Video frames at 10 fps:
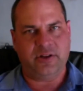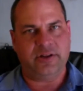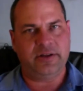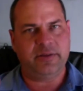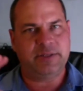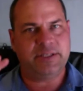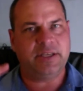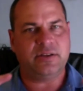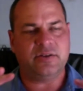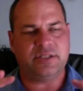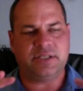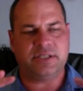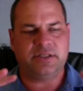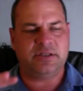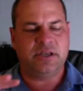in the mosquito
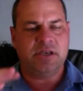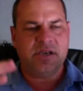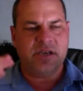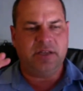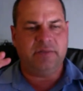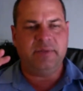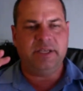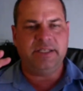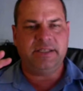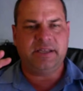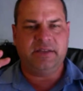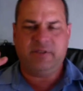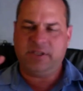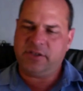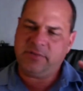sense, it means that if
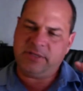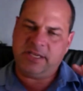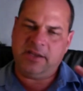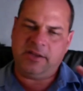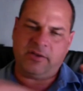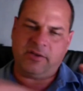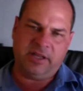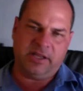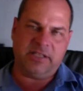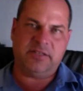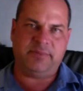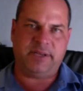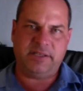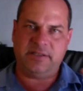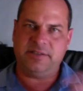there's no mosquito in that
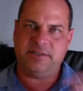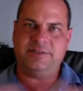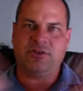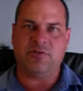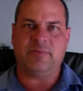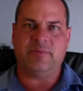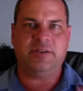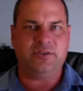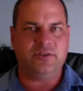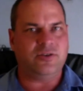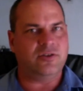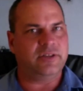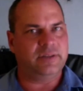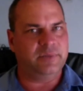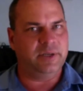space, it can't bite you, can't
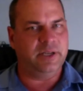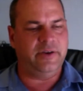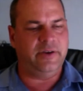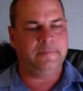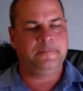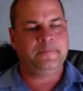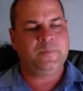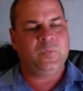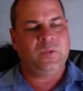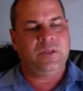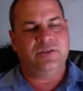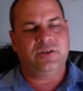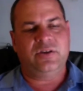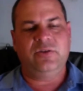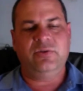get malaria.
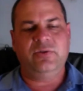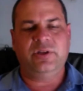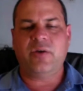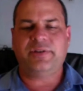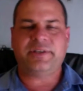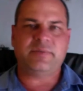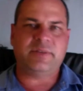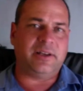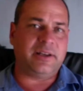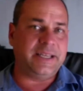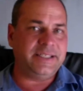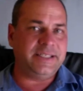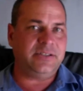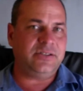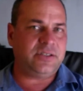So you would with something like
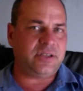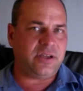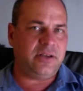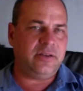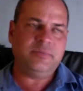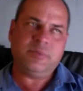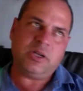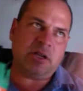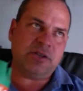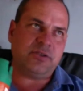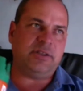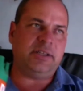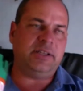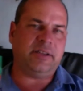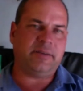insecticide, close your
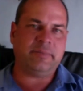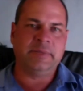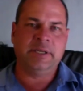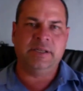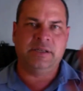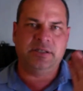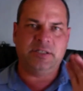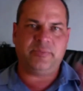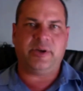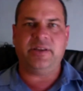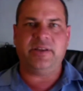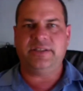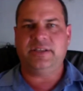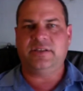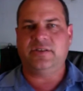tent up, spray the
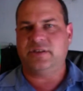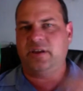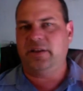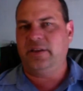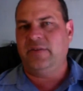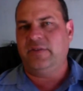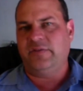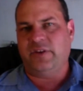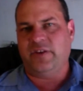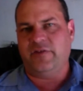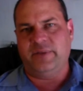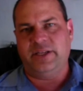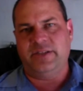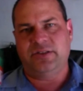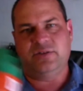insecticide, give it 5
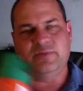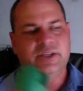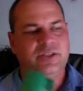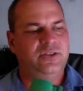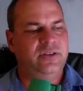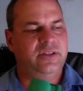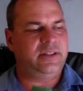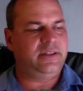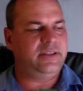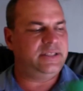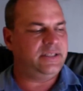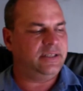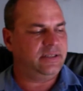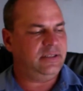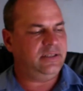minutes to make sure that the
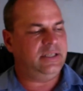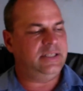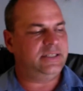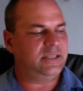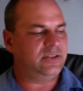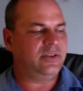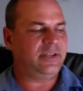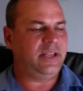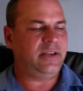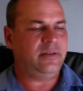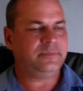insects are dead.